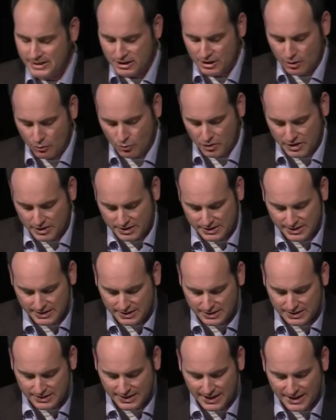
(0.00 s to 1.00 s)
it's a
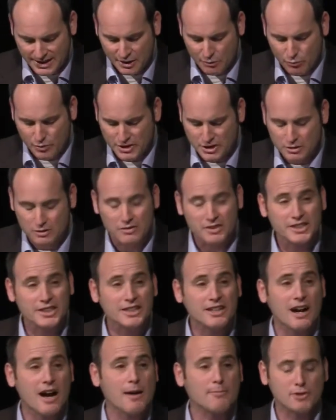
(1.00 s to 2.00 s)
coincidence that the original
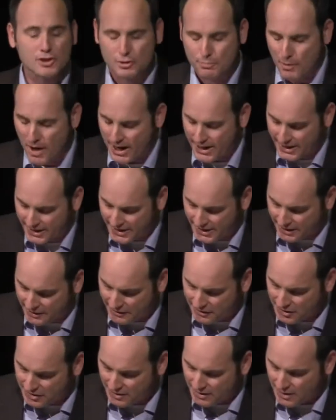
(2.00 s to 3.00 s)
e-commerce
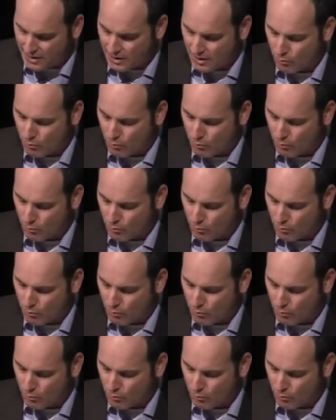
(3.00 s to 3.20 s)
pioneers